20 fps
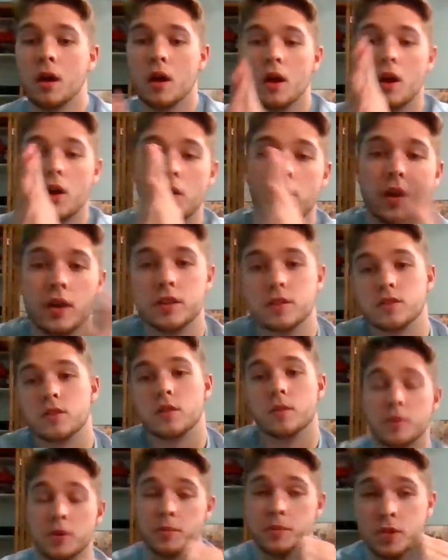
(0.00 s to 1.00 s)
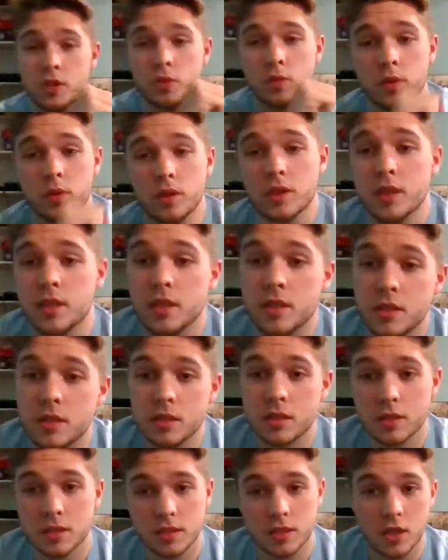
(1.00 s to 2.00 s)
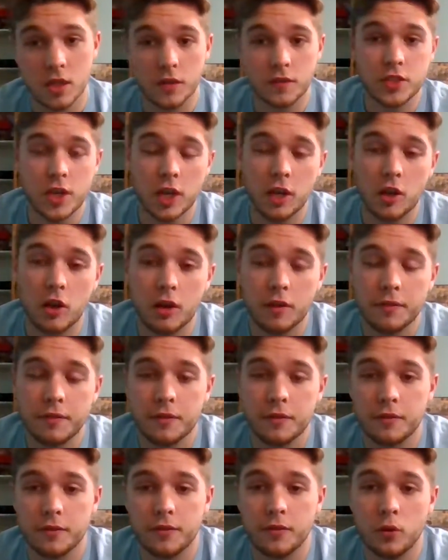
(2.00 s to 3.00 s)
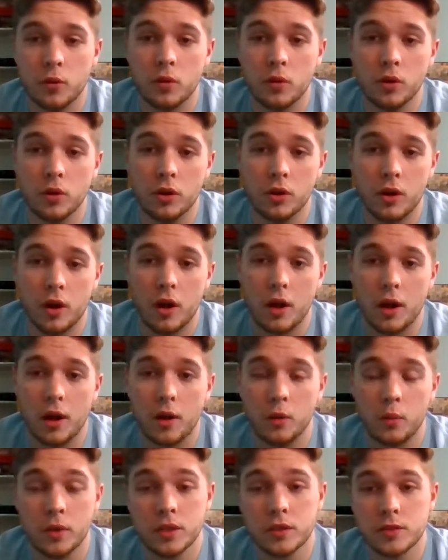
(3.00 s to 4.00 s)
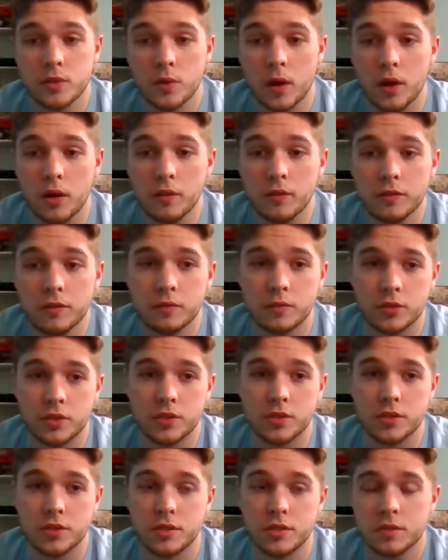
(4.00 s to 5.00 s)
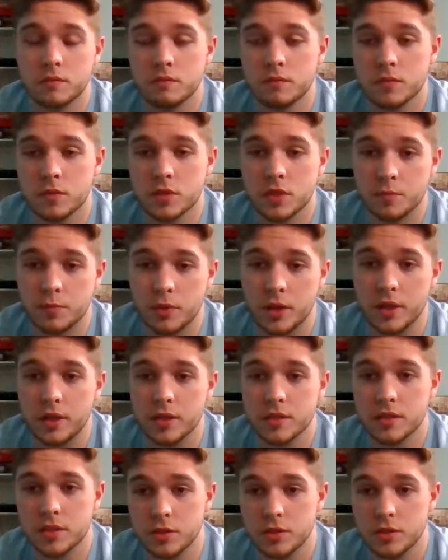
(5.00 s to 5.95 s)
Okay, so I'm going to be doing the self checkoff for week 12, which is sprains,